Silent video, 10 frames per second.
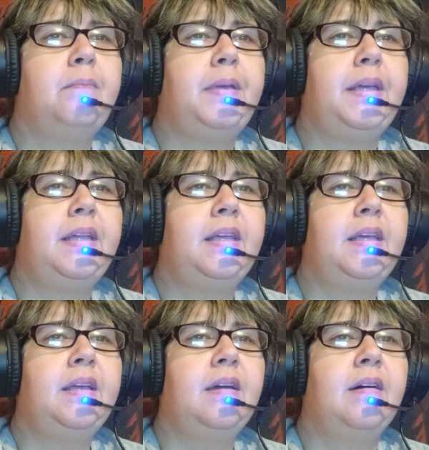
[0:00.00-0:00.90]

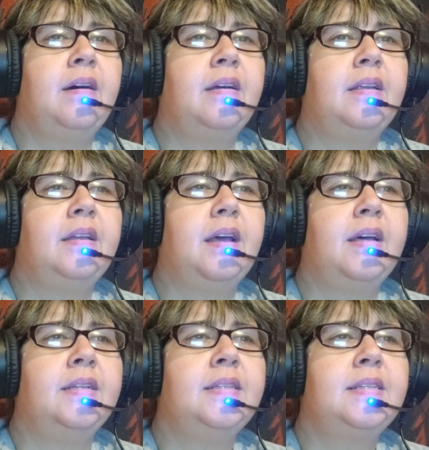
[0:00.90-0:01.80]
beating on an
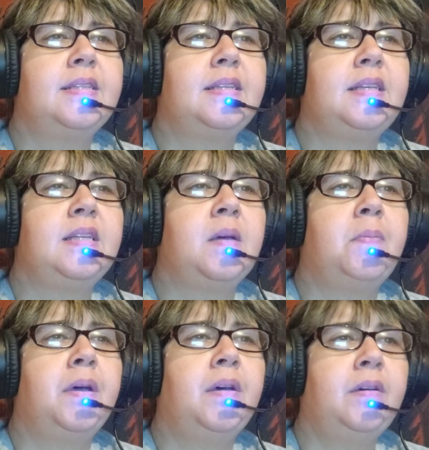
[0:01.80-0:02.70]
unseen
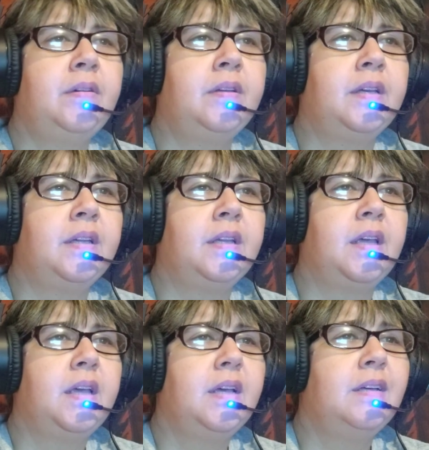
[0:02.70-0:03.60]
opponent
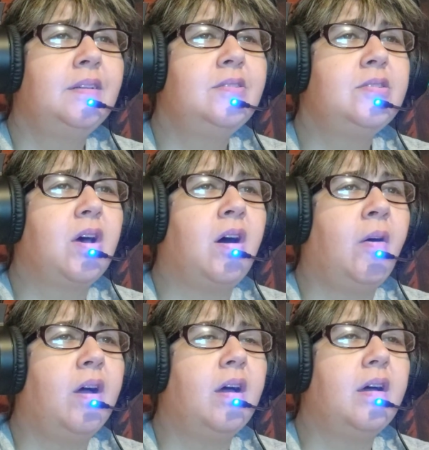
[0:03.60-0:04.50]
who's
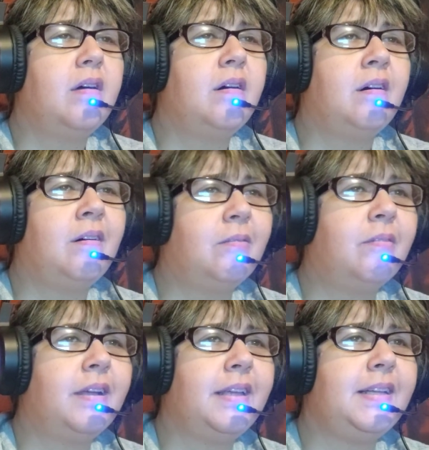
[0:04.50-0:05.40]

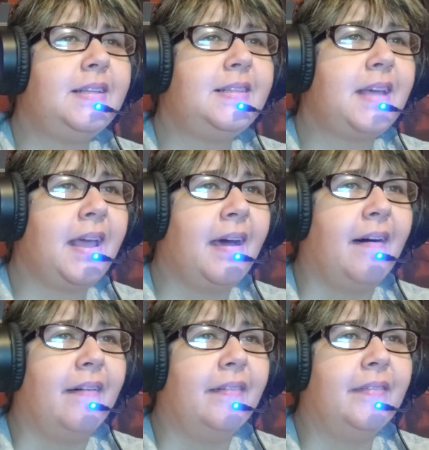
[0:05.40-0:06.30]
already
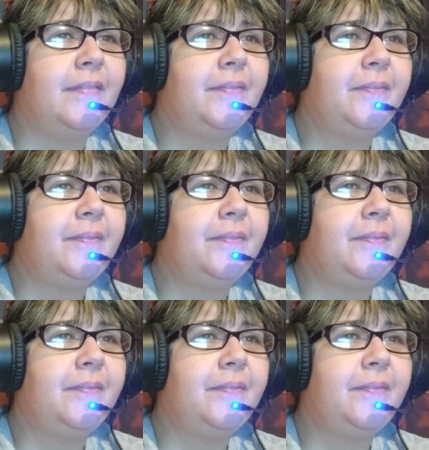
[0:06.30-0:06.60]
down.